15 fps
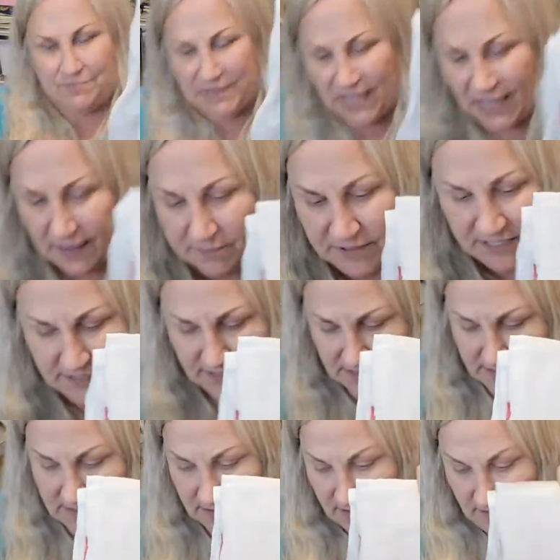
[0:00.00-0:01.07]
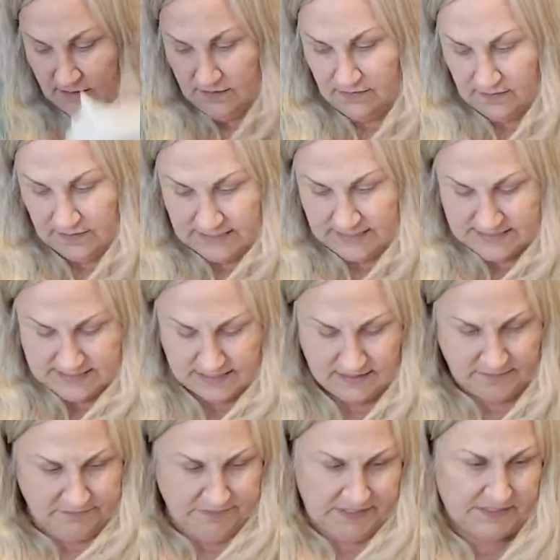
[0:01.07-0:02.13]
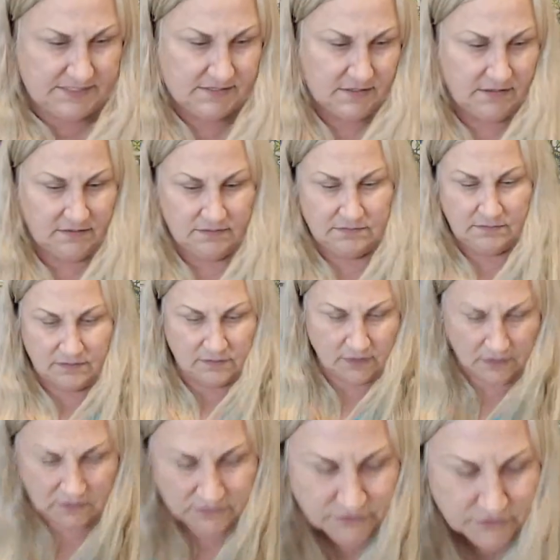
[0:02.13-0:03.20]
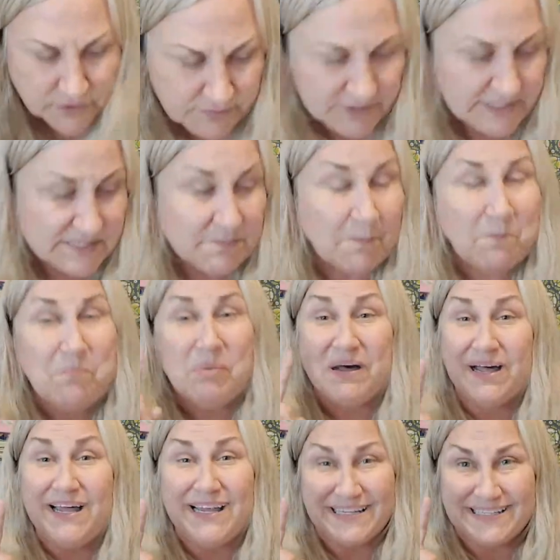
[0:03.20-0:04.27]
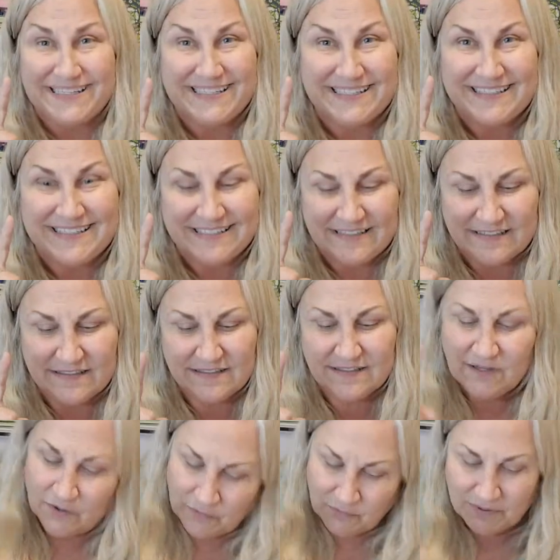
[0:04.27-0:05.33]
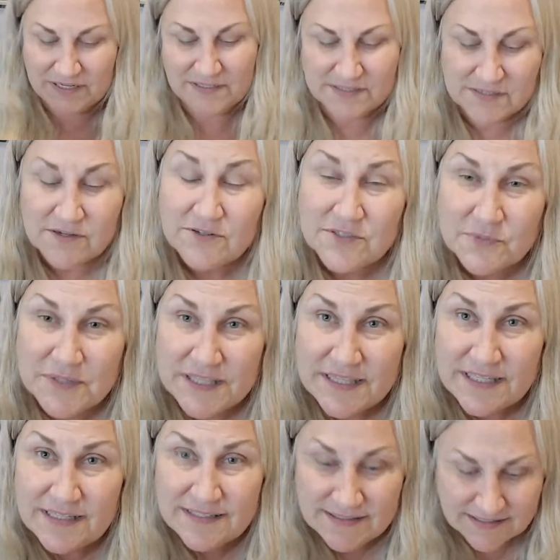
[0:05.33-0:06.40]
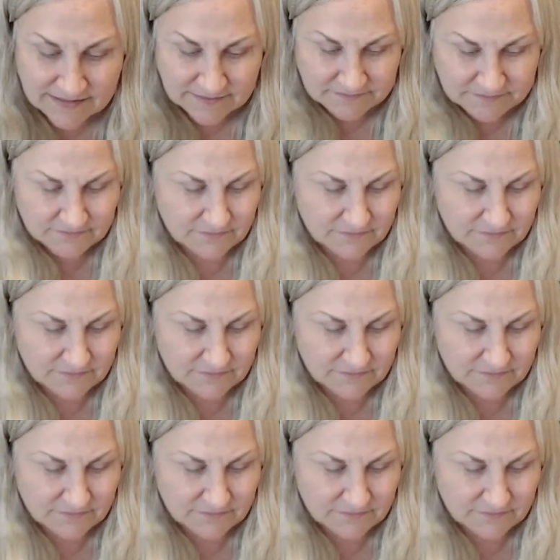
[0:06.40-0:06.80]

I'm not because, like I said, it's all all over the place. But what else goes with this?